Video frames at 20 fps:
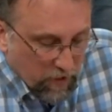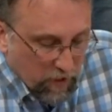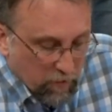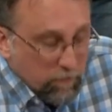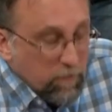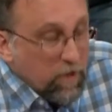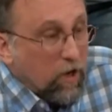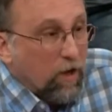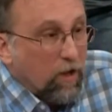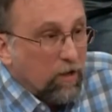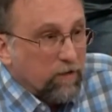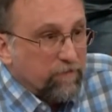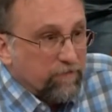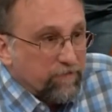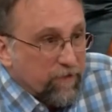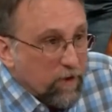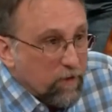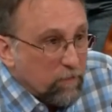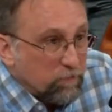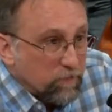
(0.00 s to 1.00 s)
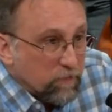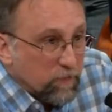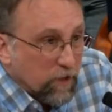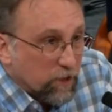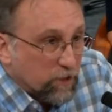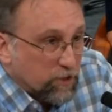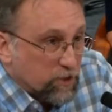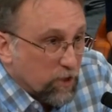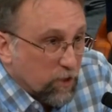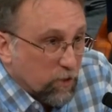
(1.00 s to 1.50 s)
All of them are
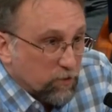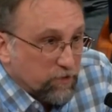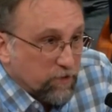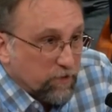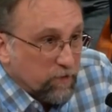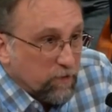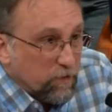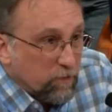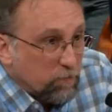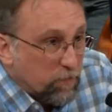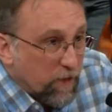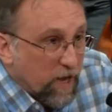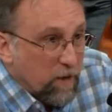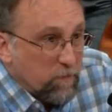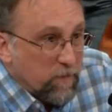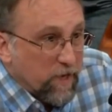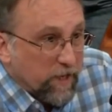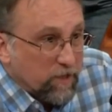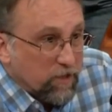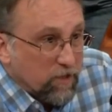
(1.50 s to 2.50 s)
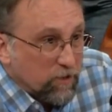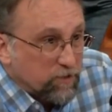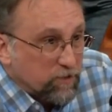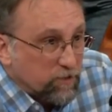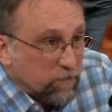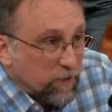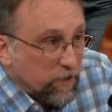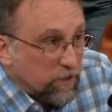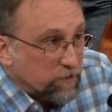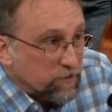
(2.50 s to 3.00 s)
chosen by my
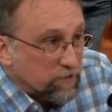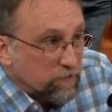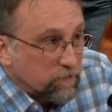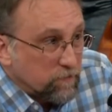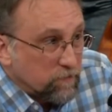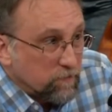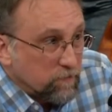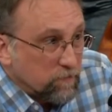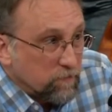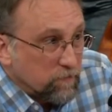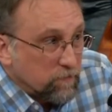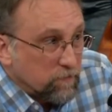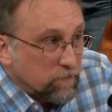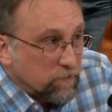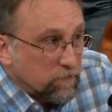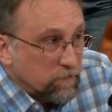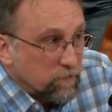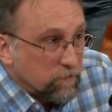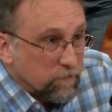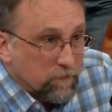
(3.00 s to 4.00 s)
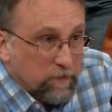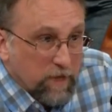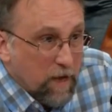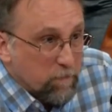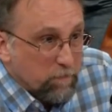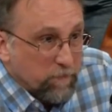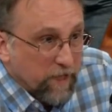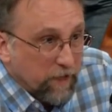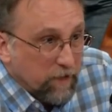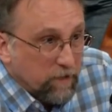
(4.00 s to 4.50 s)
customers, not
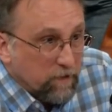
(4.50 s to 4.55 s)
me.